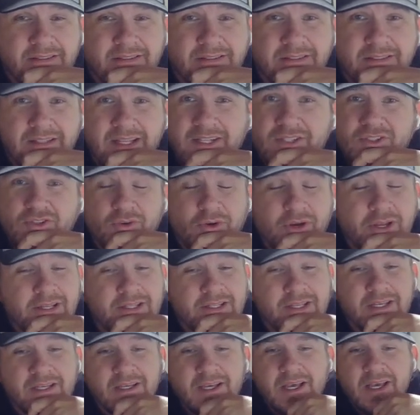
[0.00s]
That's
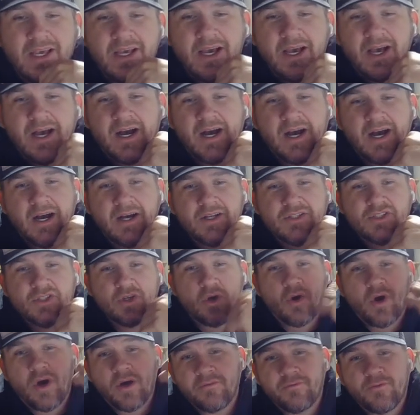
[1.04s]
crazy.
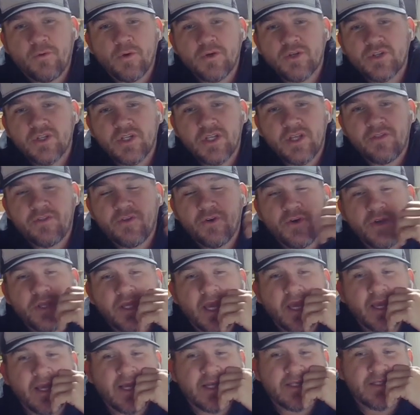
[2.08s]
So unfortunately
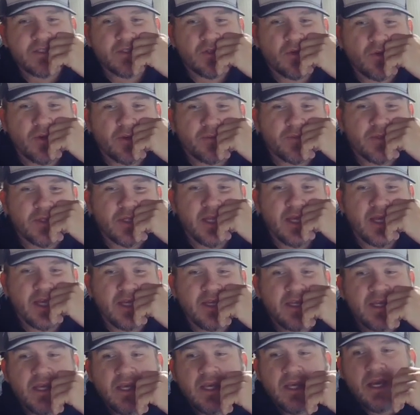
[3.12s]
38 got sold up today.
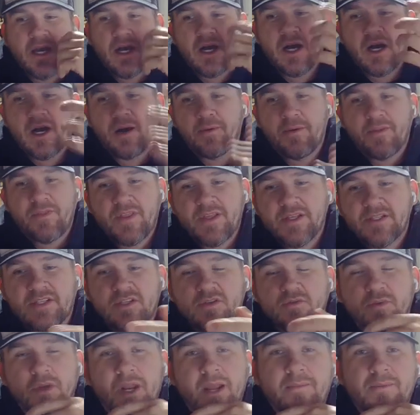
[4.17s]
But this is
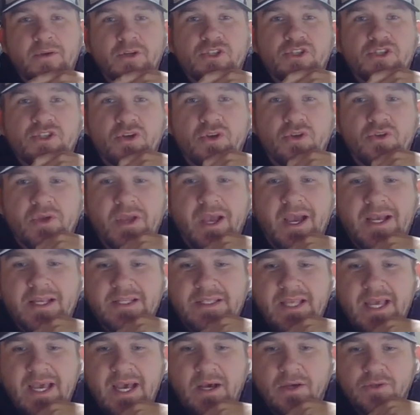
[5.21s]
what I'm going to show you guys
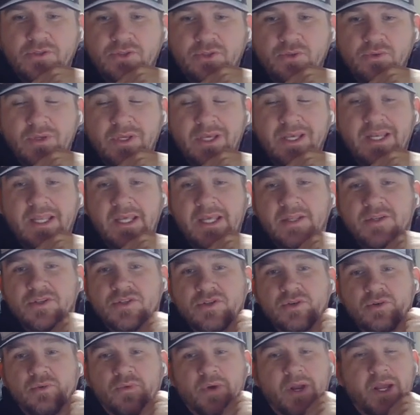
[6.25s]
how to get
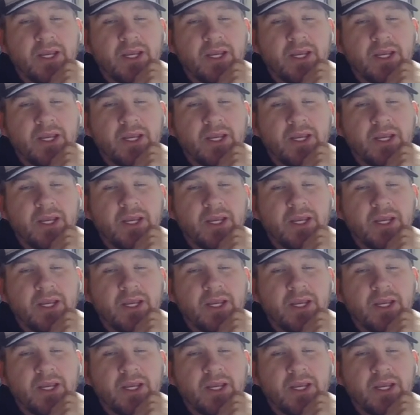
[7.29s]
into right